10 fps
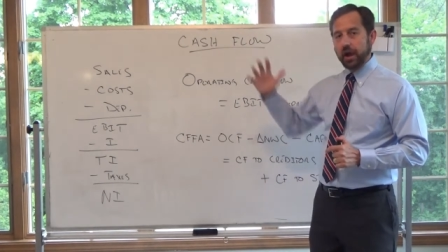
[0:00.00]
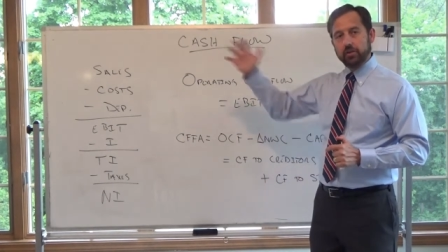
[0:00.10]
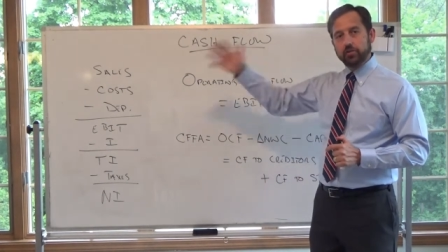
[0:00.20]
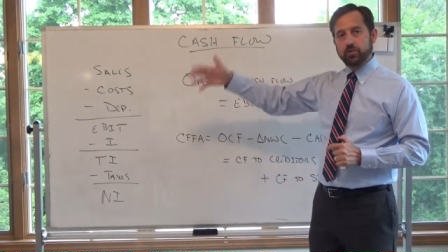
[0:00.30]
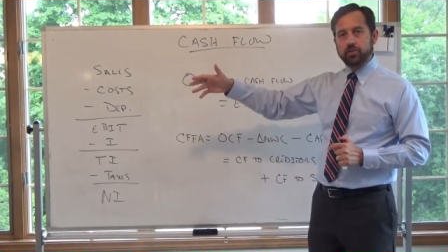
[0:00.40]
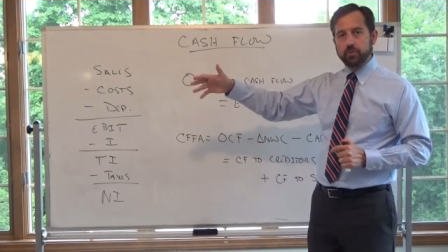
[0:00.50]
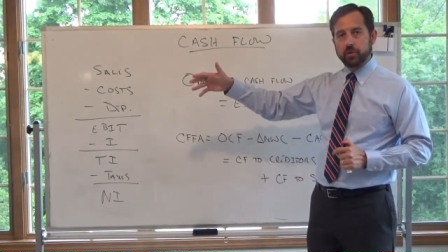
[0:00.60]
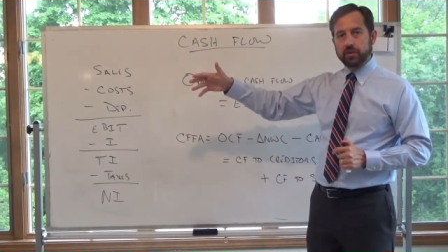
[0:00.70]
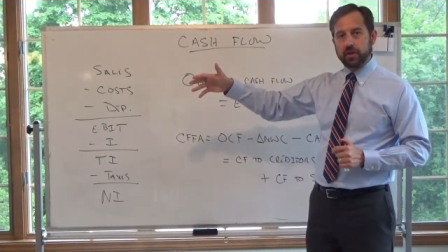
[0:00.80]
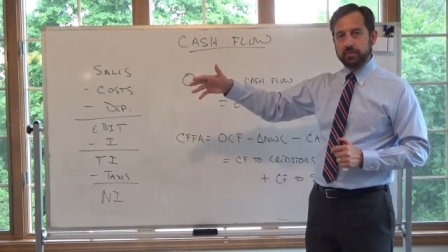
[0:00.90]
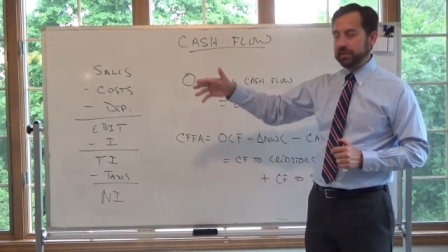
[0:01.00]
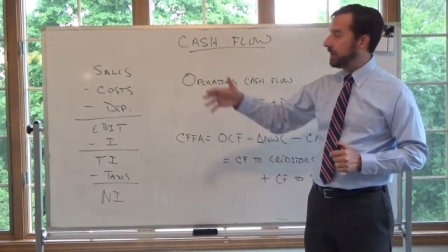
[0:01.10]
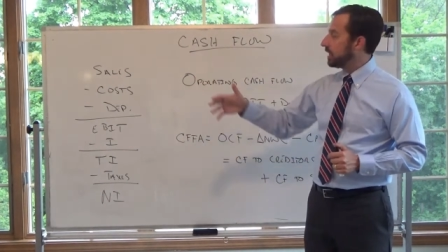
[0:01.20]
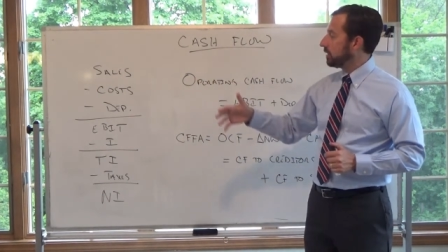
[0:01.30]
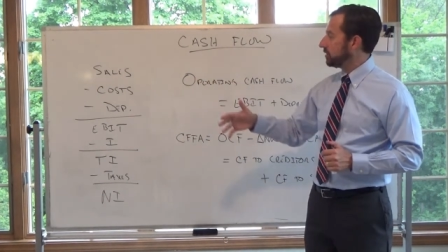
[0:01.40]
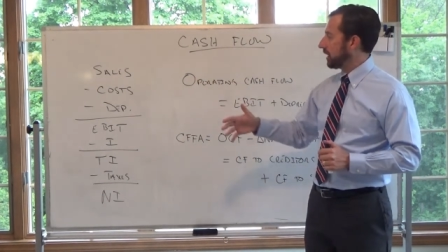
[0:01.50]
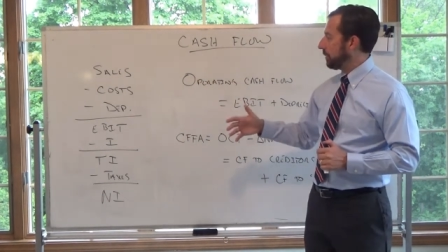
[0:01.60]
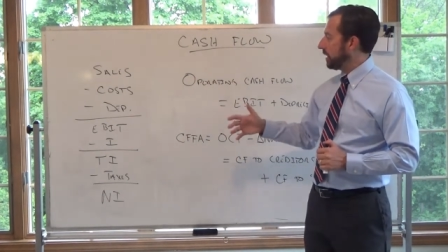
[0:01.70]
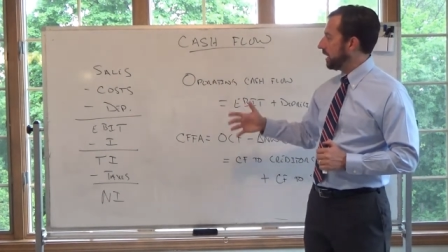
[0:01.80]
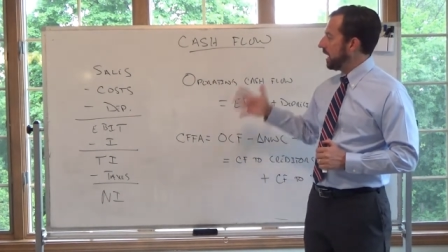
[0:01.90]
I alluded to when we talked about the income
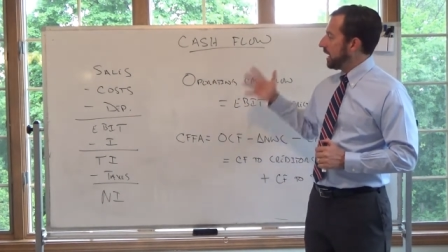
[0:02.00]
statement,